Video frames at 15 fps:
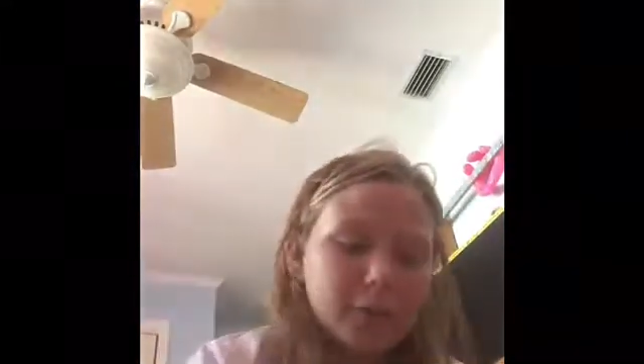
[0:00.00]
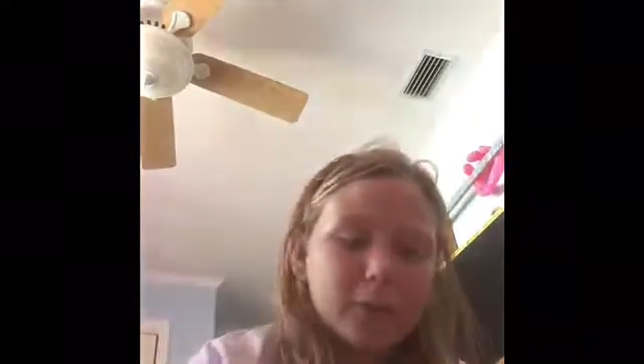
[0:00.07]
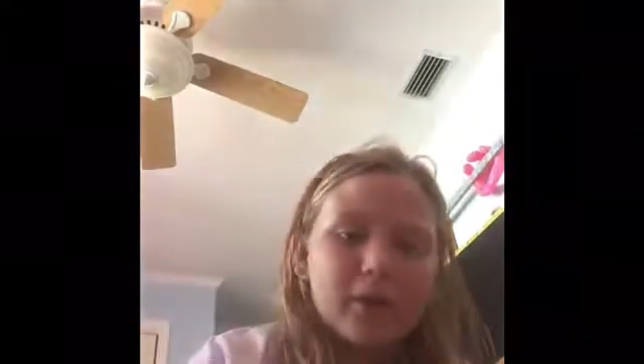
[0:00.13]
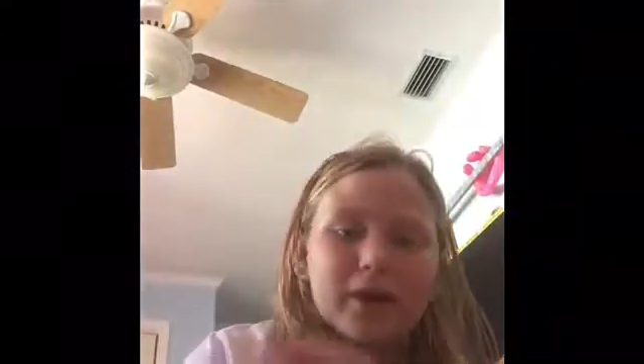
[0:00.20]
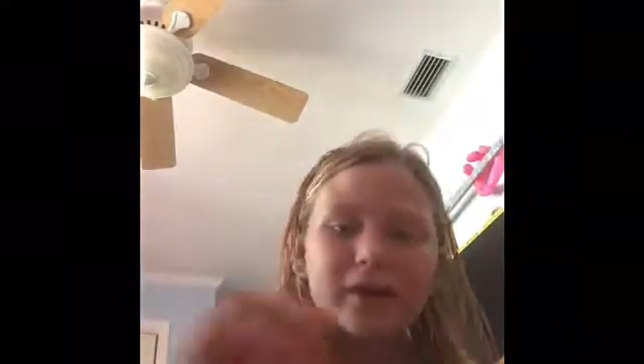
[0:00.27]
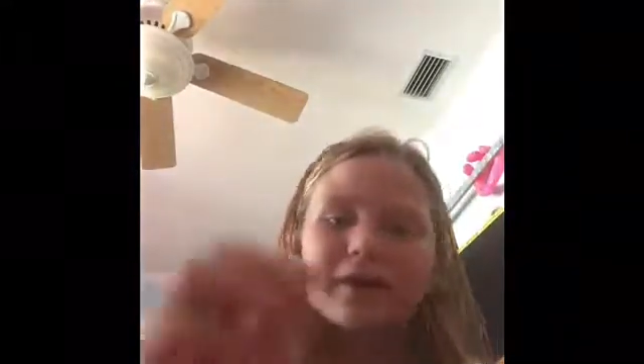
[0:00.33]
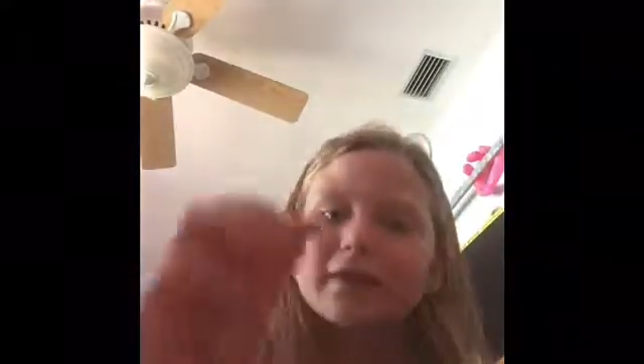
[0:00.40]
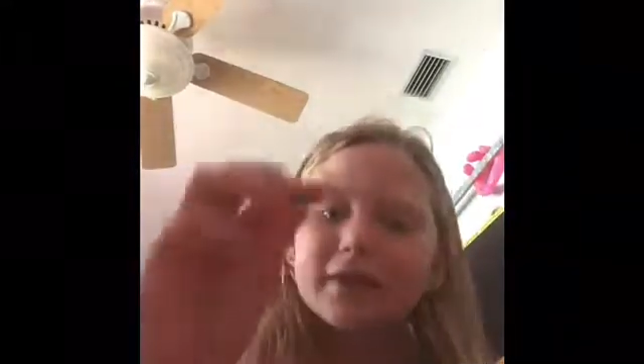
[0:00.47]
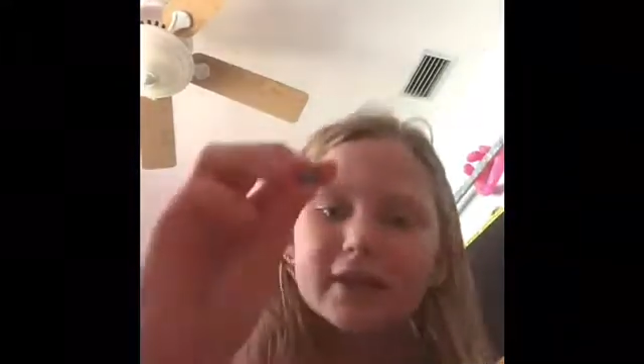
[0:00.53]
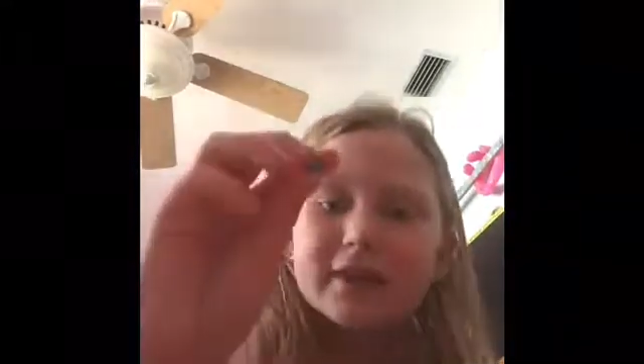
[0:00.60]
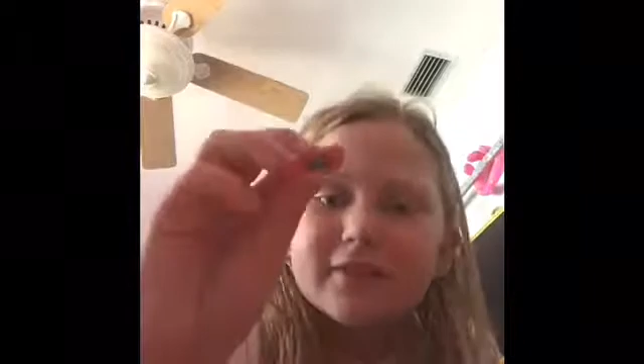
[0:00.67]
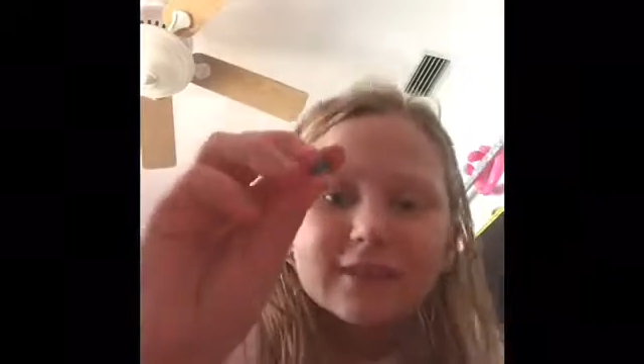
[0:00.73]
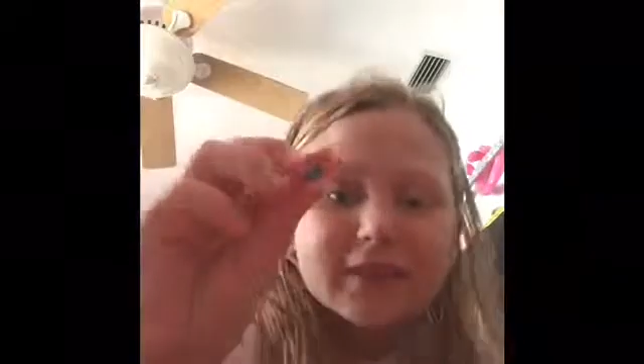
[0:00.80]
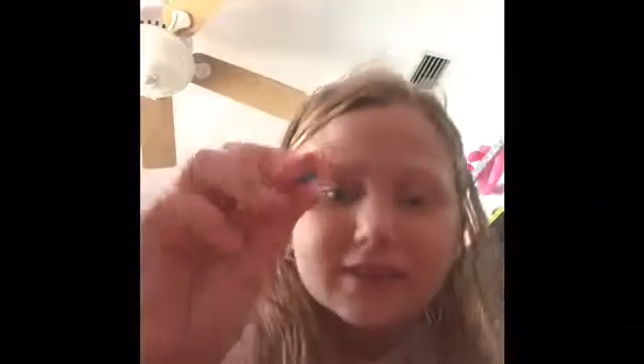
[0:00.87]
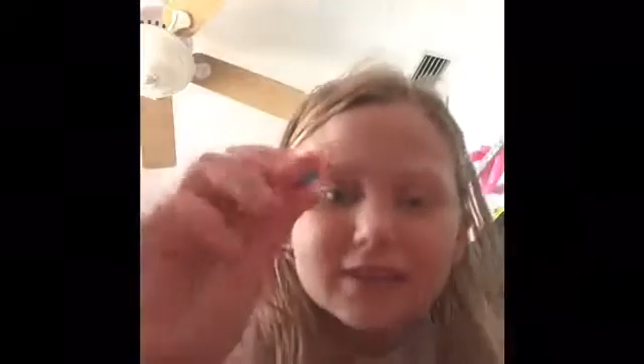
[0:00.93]
What
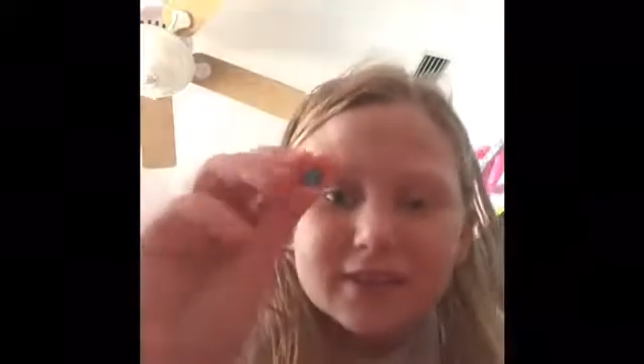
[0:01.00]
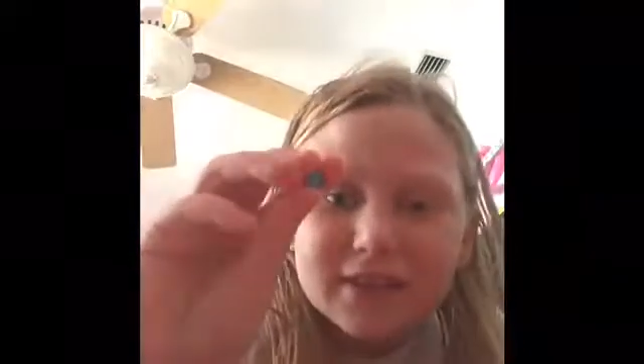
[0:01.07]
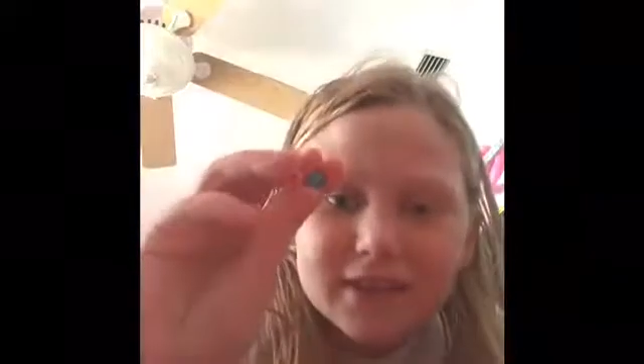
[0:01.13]
even is